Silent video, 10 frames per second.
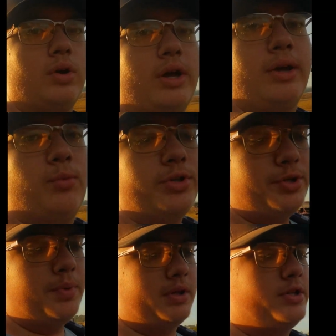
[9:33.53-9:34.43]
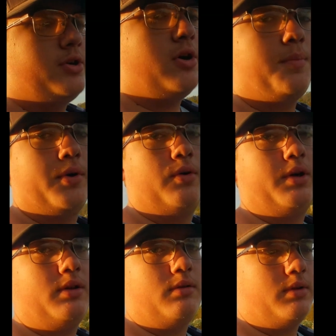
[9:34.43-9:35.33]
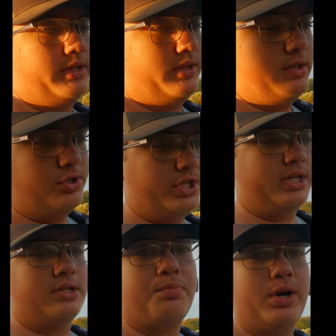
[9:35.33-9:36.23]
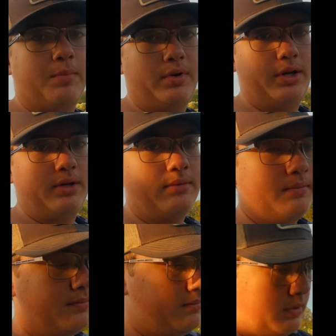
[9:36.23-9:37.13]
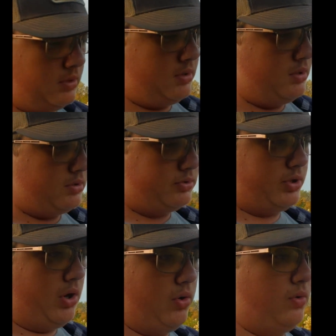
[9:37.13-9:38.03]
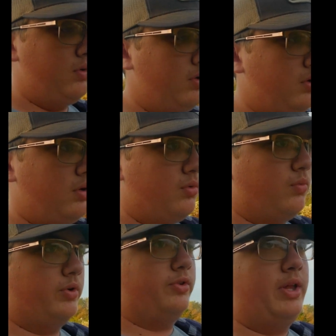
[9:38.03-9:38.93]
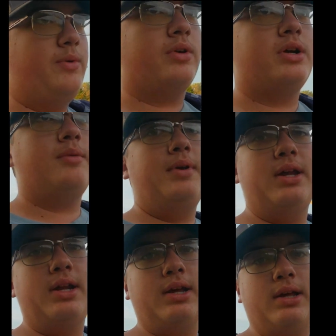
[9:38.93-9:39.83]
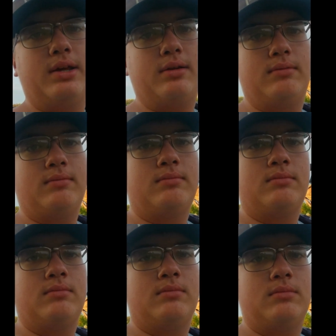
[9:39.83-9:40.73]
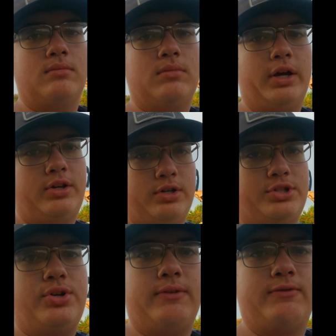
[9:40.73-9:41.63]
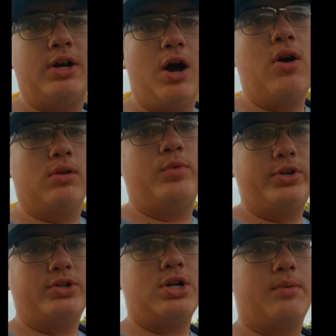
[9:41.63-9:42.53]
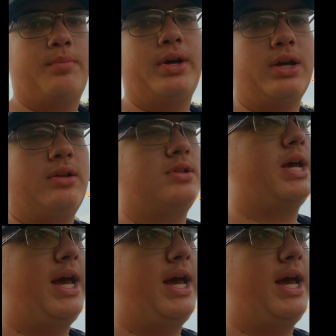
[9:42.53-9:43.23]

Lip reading: and once you put the tarp on it, it's the gin's property. So, whether they want to come get it in, because you have to call them when you start picking and say,